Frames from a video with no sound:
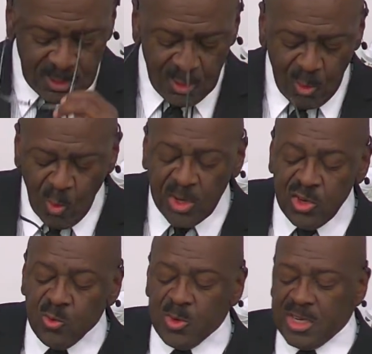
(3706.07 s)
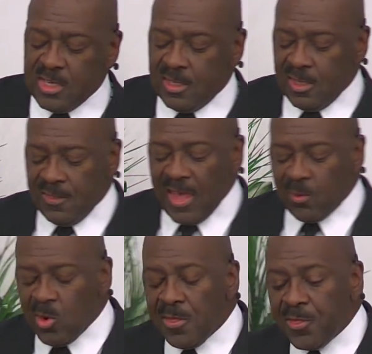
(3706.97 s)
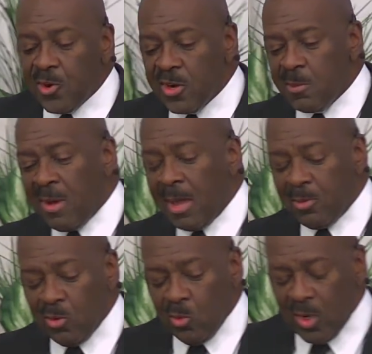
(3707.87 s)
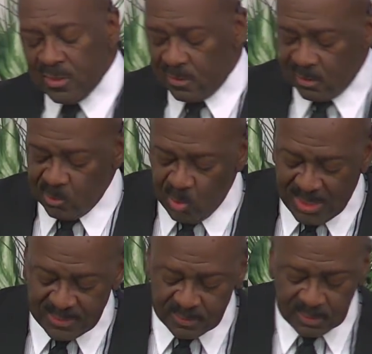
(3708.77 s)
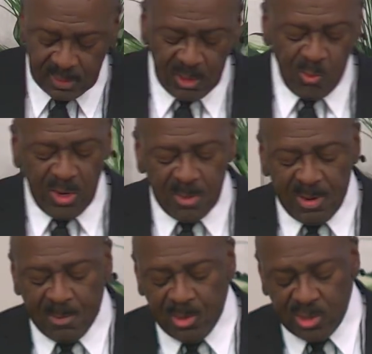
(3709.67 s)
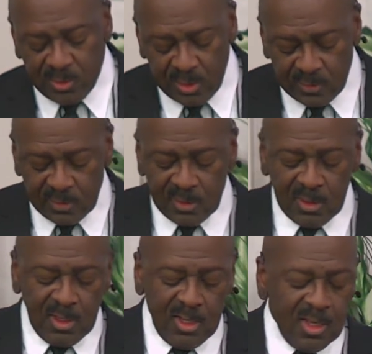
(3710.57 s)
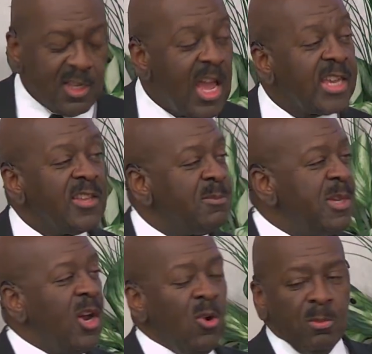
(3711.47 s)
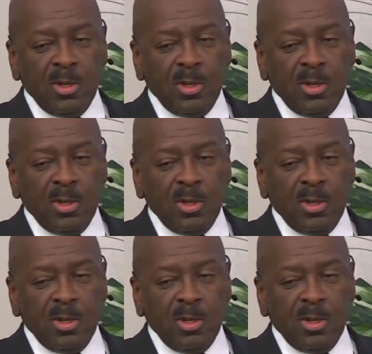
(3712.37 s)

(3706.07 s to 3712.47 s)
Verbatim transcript: When you read that one-third of the Bible was, was written by murderers, that gives me hope.